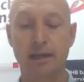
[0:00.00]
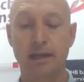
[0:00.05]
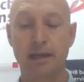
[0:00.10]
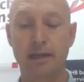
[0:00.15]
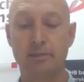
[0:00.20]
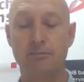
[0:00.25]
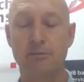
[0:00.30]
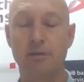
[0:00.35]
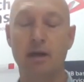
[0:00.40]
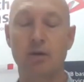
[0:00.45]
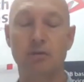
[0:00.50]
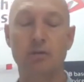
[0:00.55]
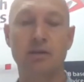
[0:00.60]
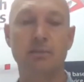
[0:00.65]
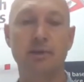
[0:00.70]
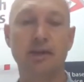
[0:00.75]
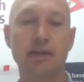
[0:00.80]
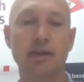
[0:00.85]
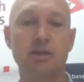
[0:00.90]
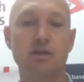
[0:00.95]
I was
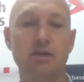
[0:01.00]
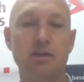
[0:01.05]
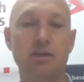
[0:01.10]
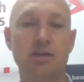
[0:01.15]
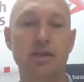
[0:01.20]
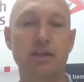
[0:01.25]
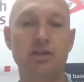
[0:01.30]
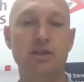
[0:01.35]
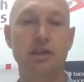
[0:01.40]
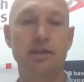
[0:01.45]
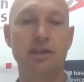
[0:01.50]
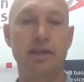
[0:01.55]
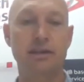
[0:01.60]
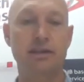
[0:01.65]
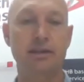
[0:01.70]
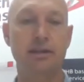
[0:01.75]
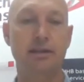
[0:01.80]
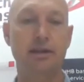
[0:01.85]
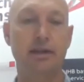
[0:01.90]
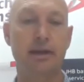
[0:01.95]
speaking to a teacher
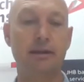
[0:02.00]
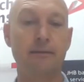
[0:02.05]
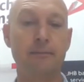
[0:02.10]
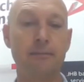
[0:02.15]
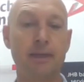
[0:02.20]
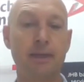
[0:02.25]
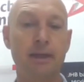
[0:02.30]
yesterday,